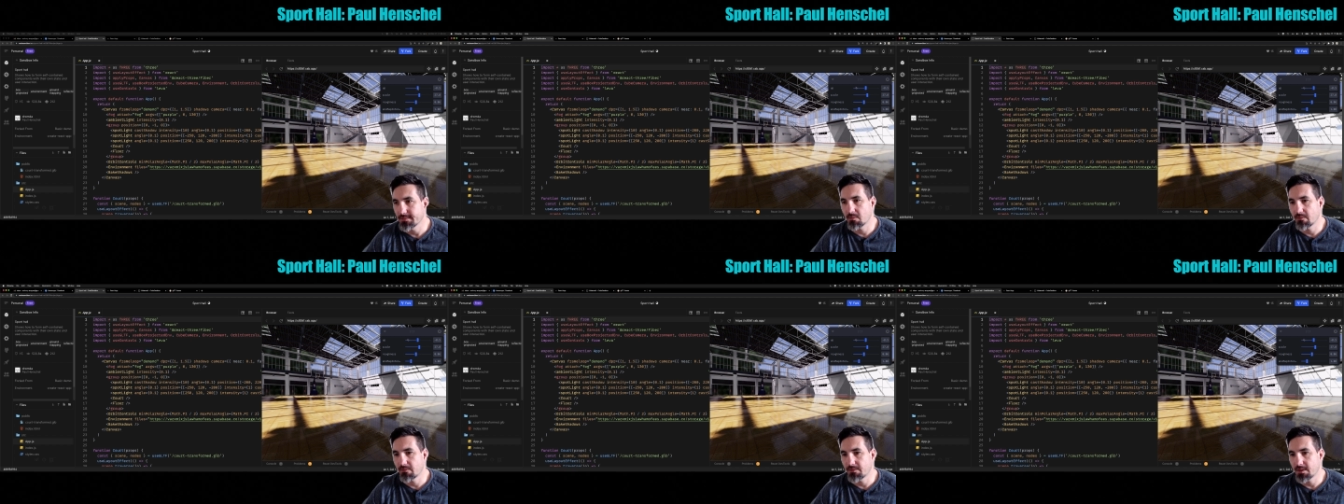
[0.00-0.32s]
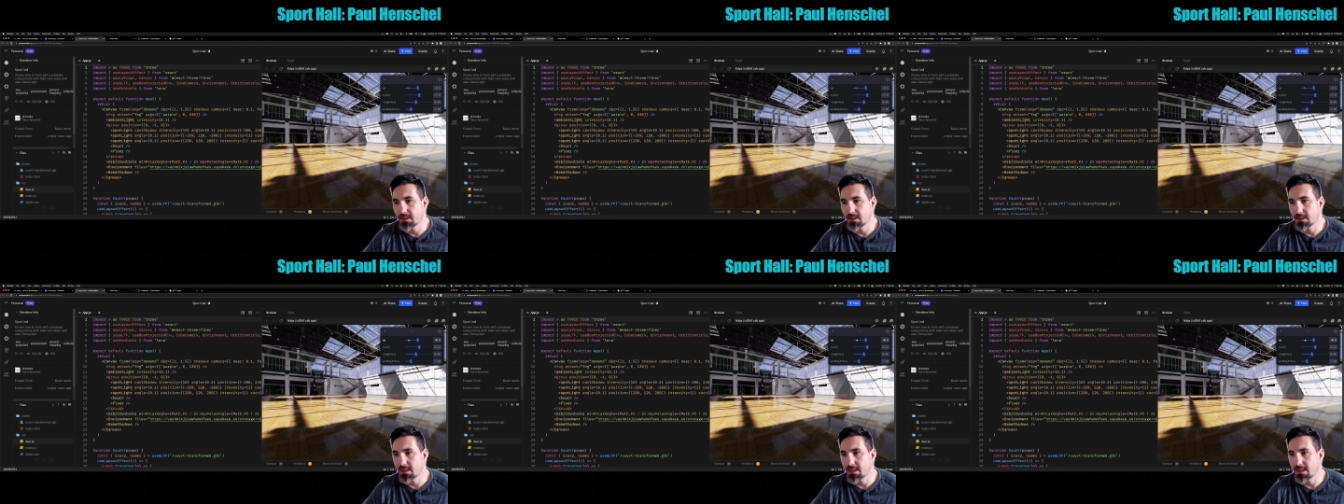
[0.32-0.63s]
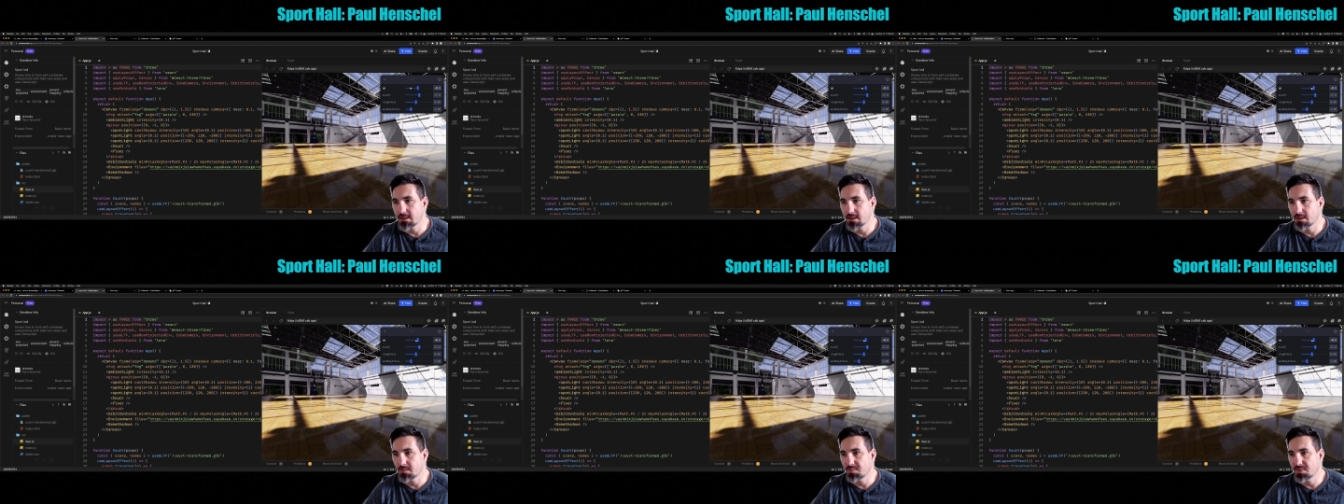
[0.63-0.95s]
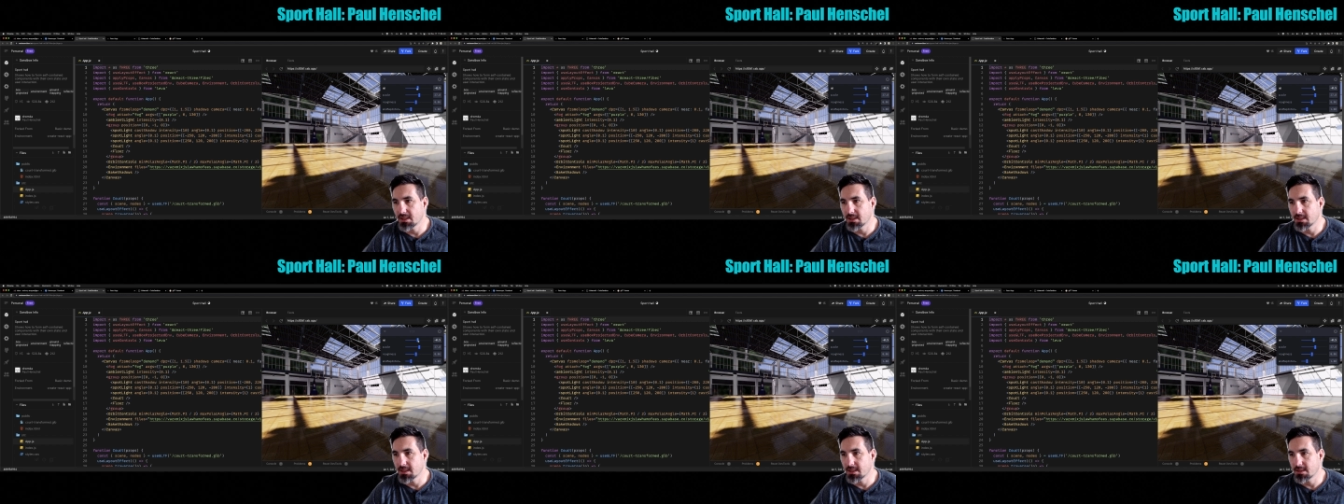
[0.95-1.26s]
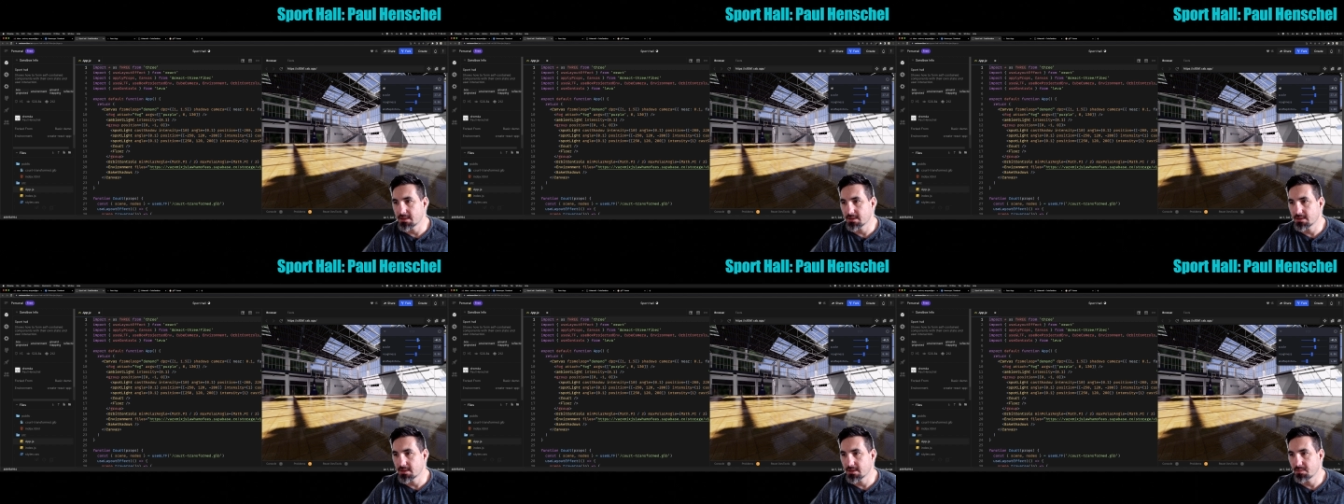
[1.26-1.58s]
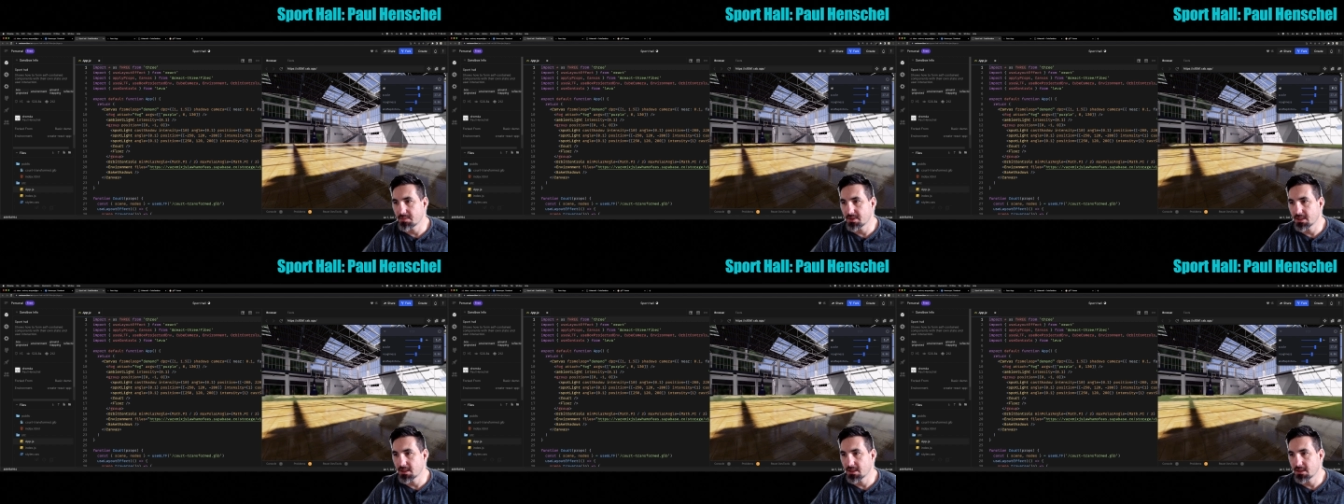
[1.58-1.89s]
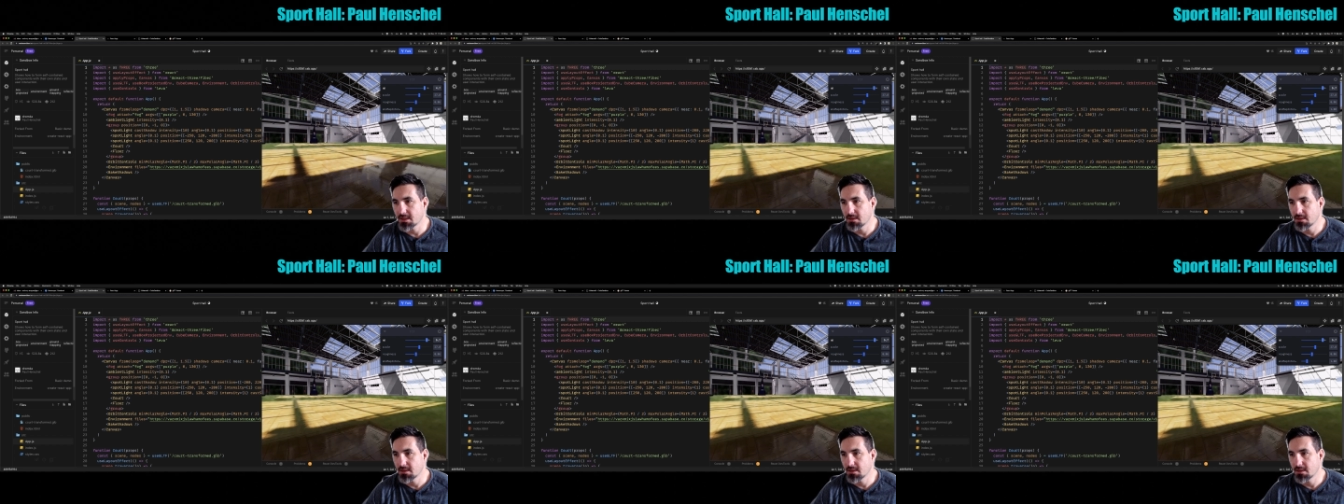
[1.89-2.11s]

Fairly easy to plug into something,